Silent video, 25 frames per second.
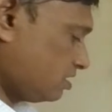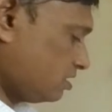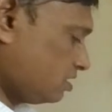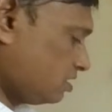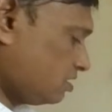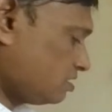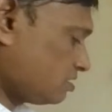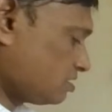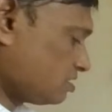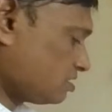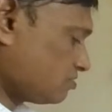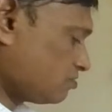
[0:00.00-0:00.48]

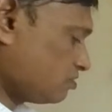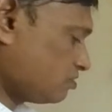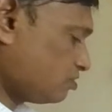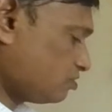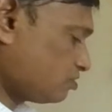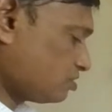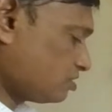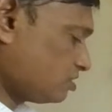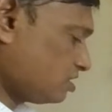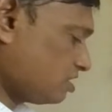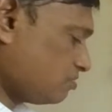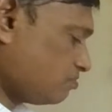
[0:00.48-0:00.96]
is equal to
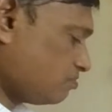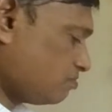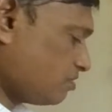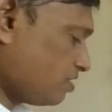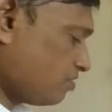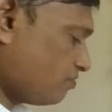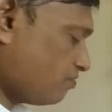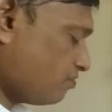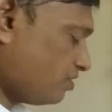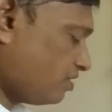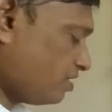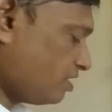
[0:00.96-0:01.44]

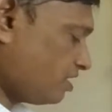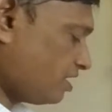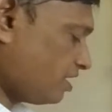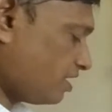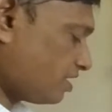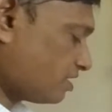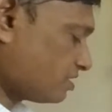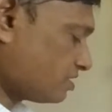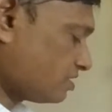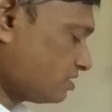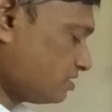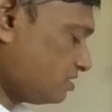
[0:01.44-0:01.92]
sigma
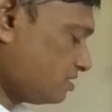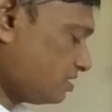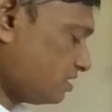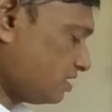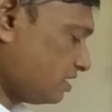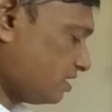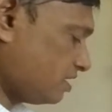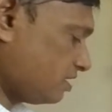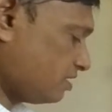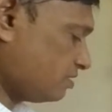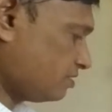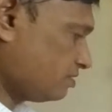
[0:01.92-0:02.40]

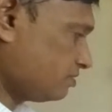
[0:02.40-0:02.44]
vxj